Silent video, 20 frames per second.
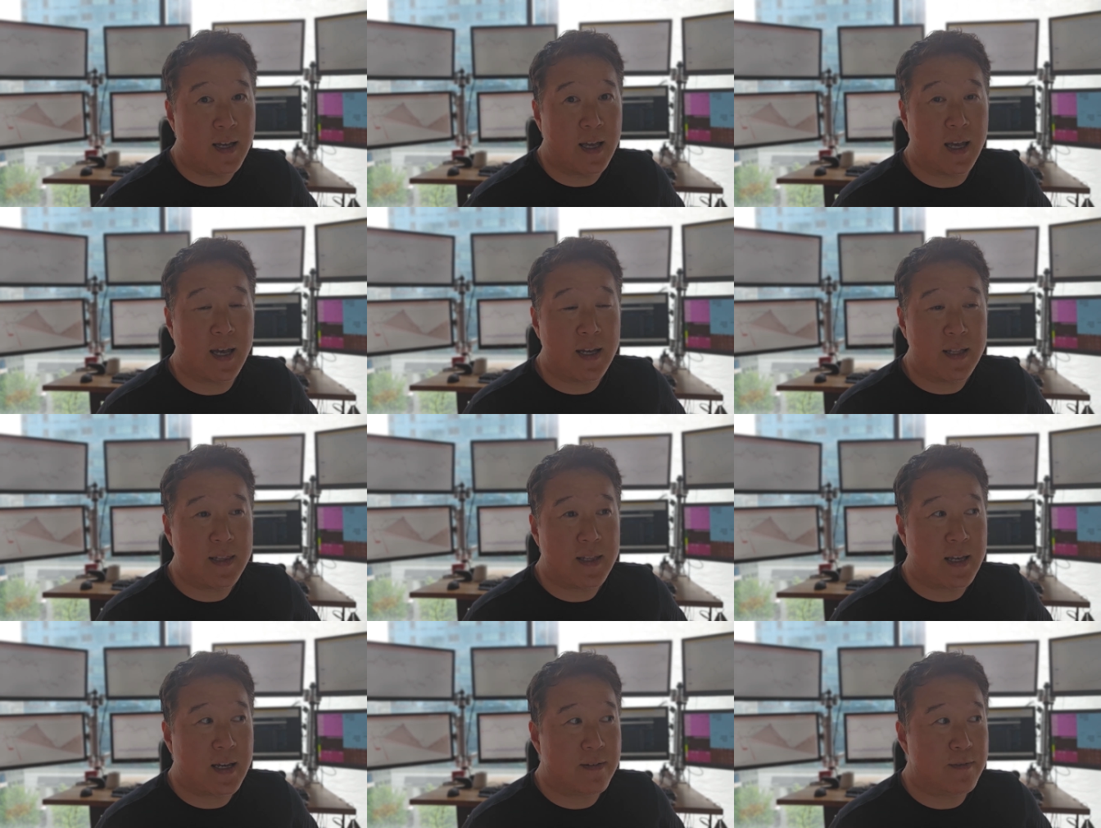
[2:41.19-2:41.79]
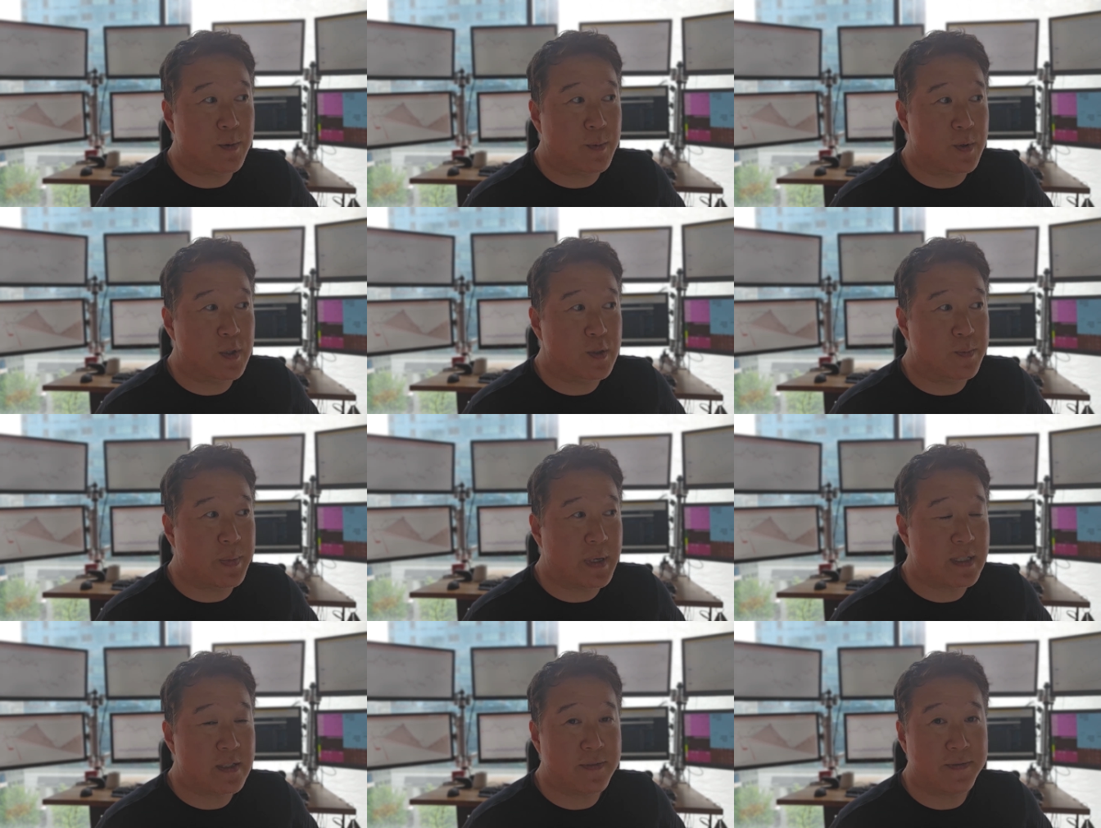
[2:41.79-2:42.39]
and they have the world's
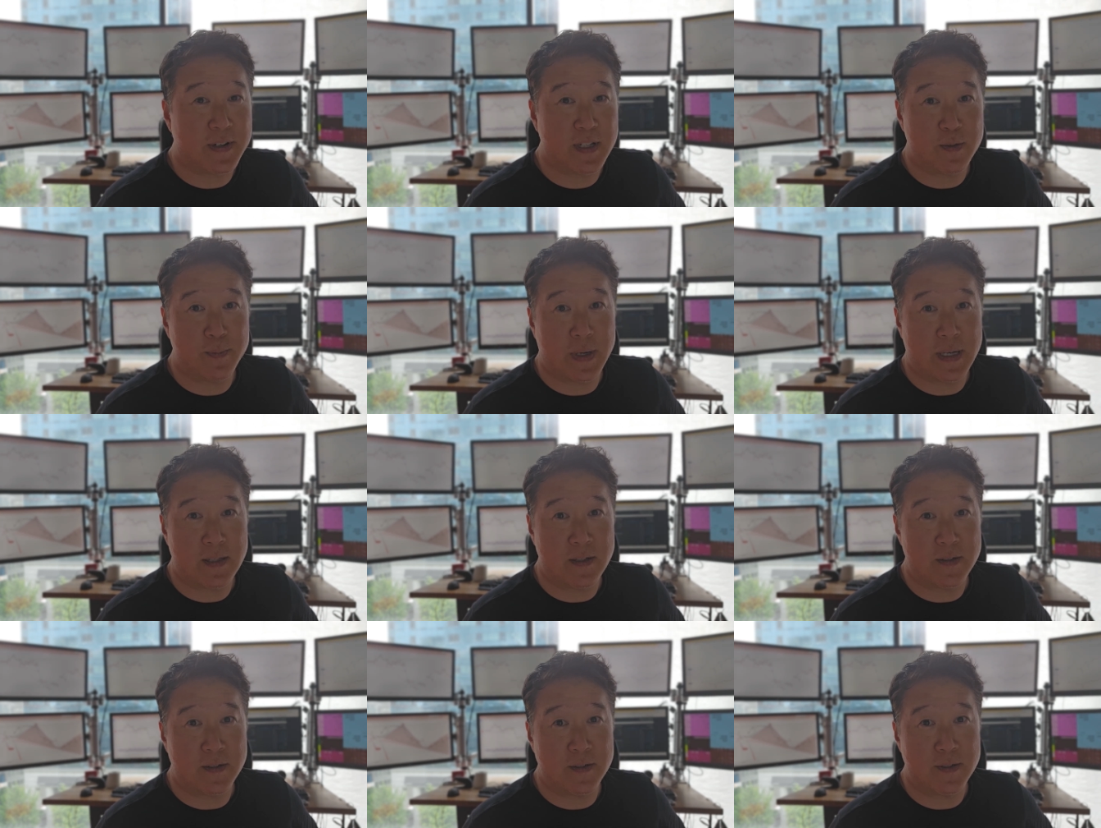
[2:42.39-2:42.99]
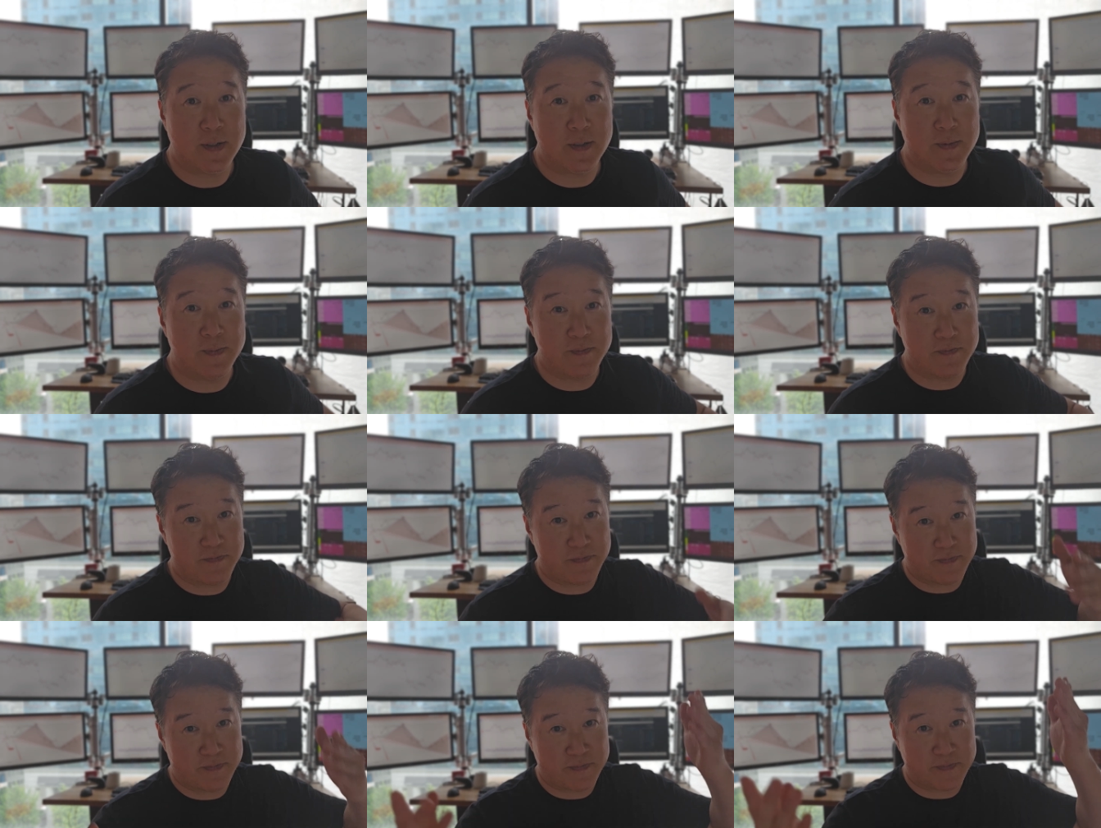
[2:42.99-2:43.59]
best fund managers,
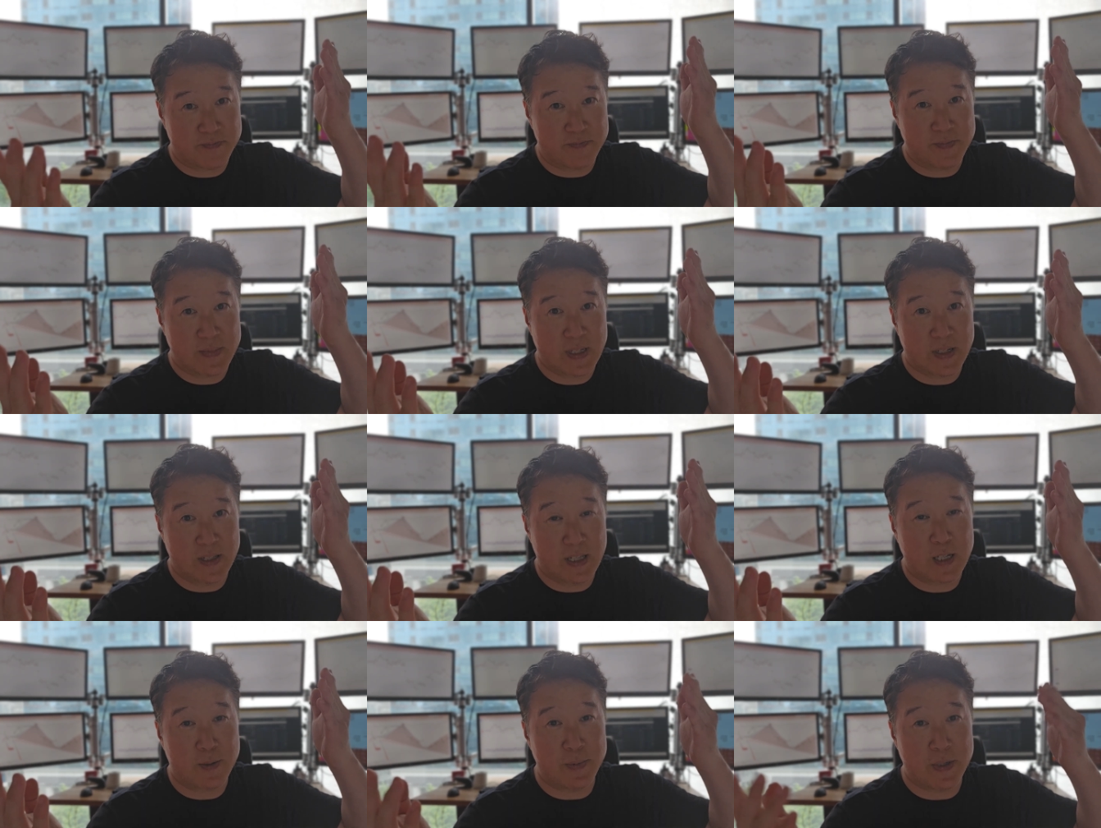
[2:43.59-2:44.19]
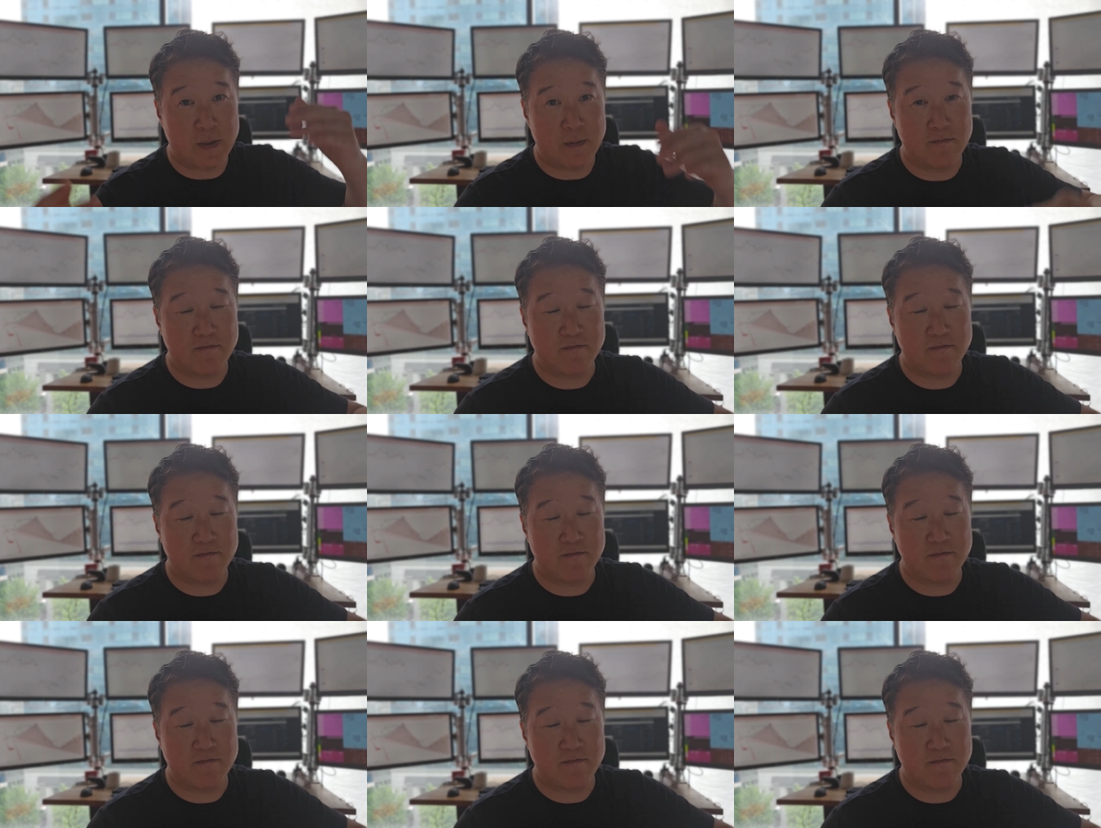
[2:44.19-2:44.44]
like me.